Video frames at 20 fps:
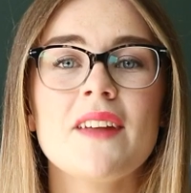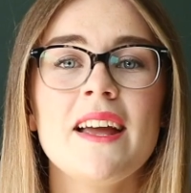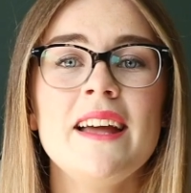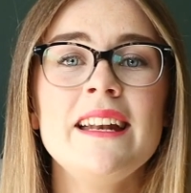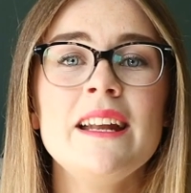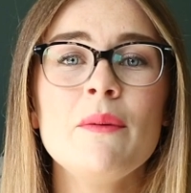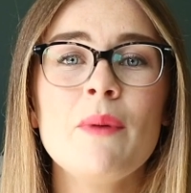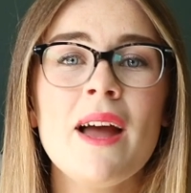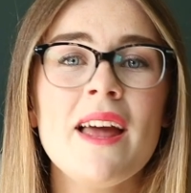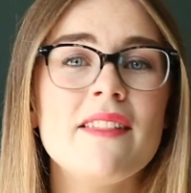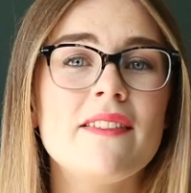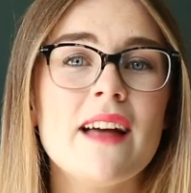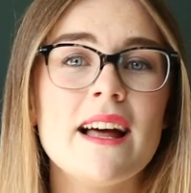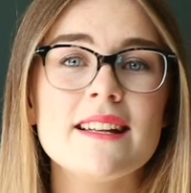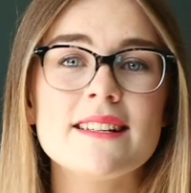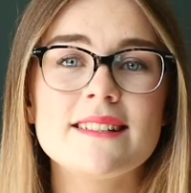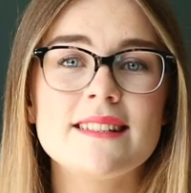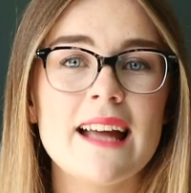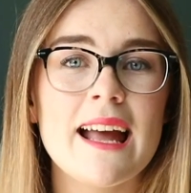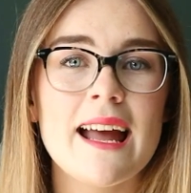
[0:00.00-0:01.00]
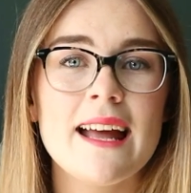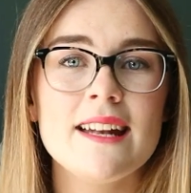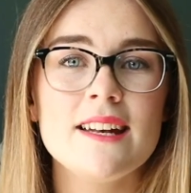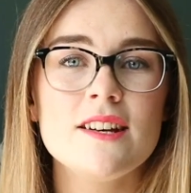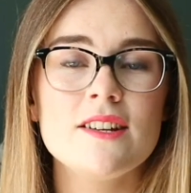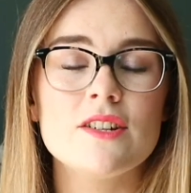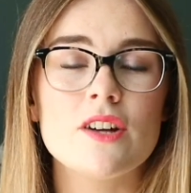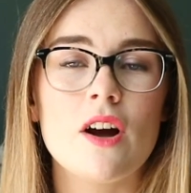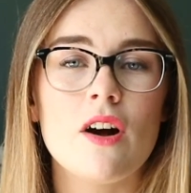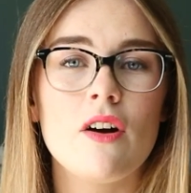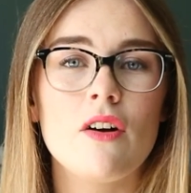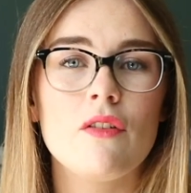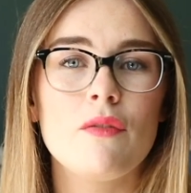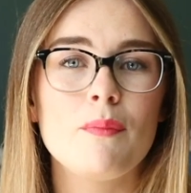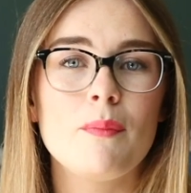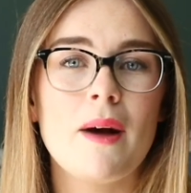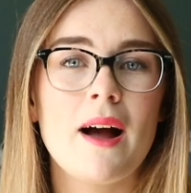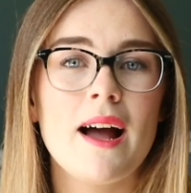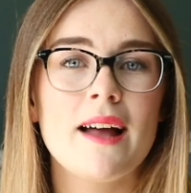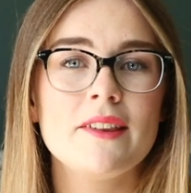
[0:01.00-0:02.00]
Anyway, that's the end of
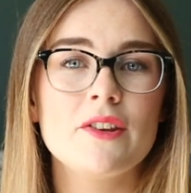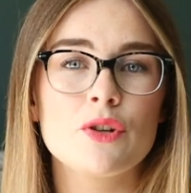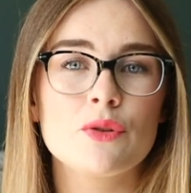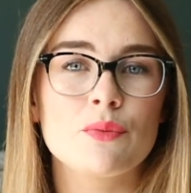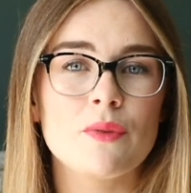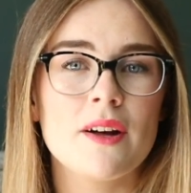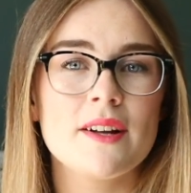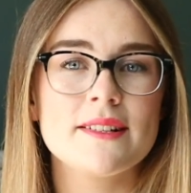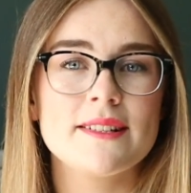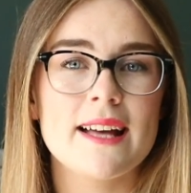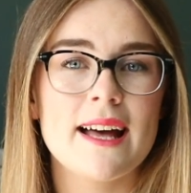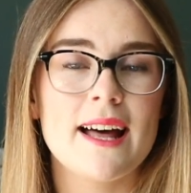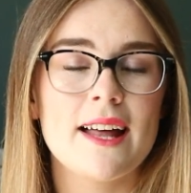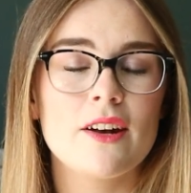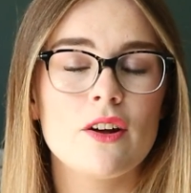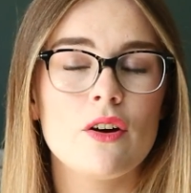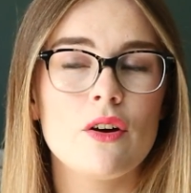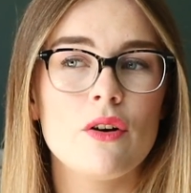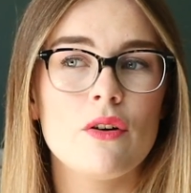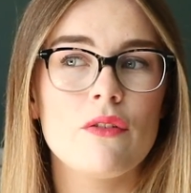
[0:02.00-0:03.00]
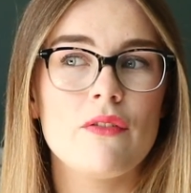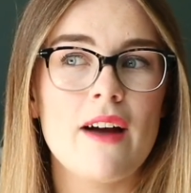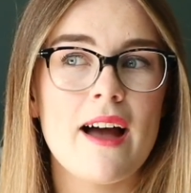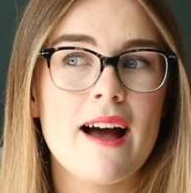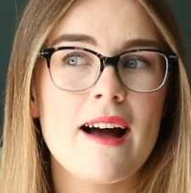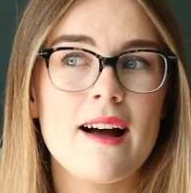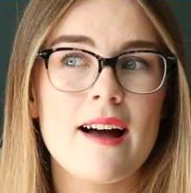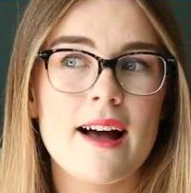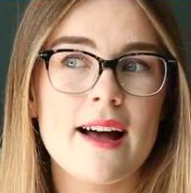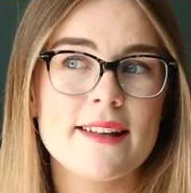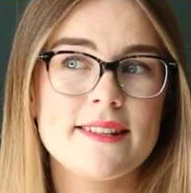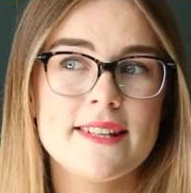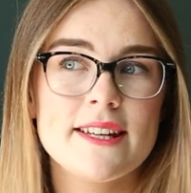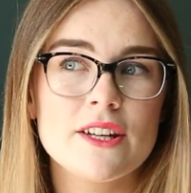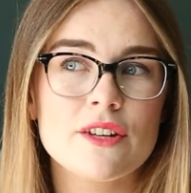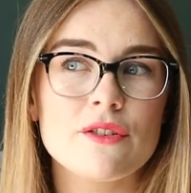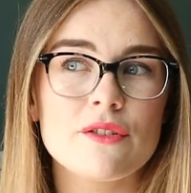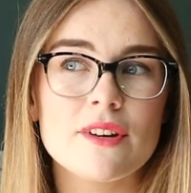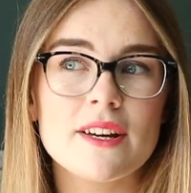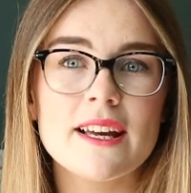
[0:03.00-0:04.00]
my little rundown of our
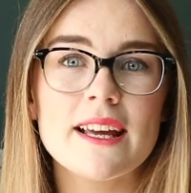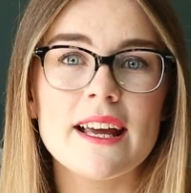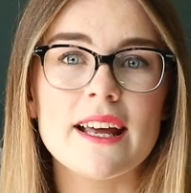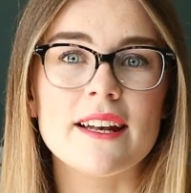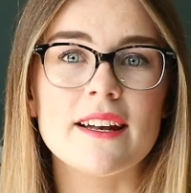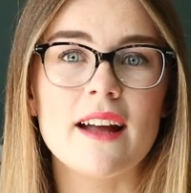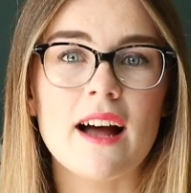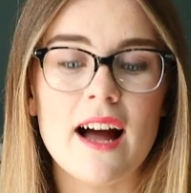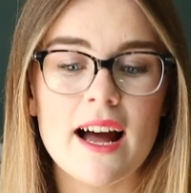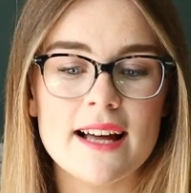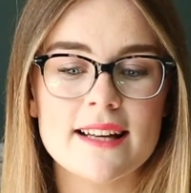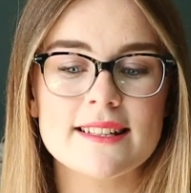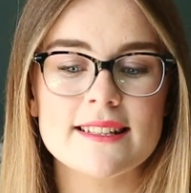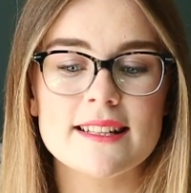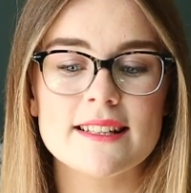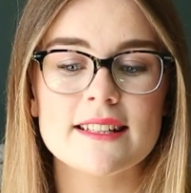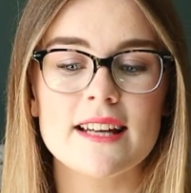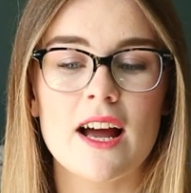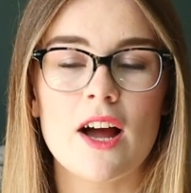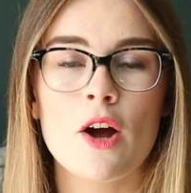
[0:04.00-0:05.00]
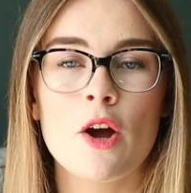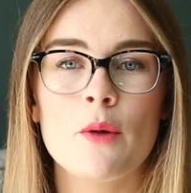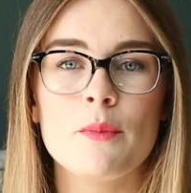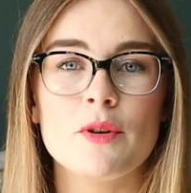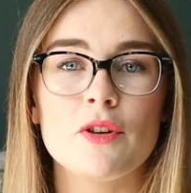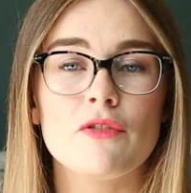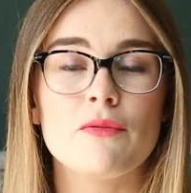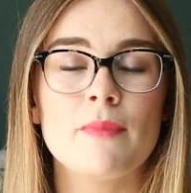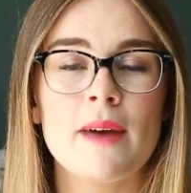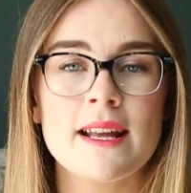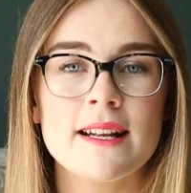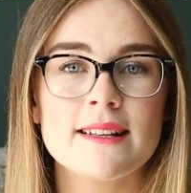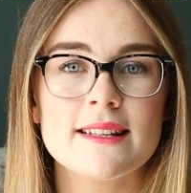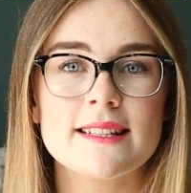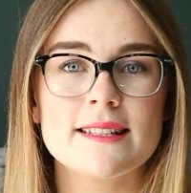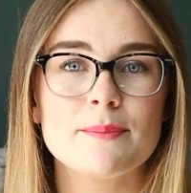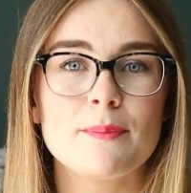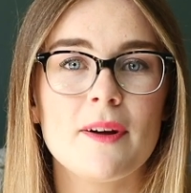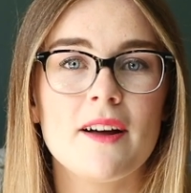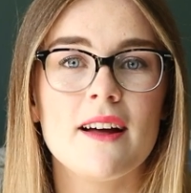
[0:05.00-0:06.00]
itinerary in Iceland. I hope you've made it
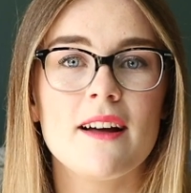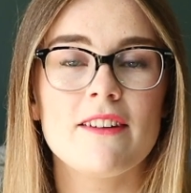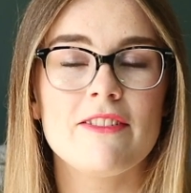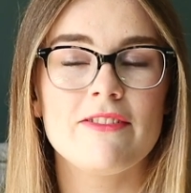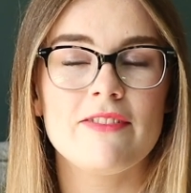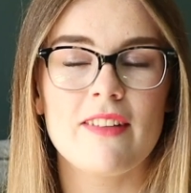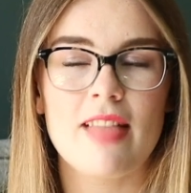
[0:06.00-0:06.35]
this far.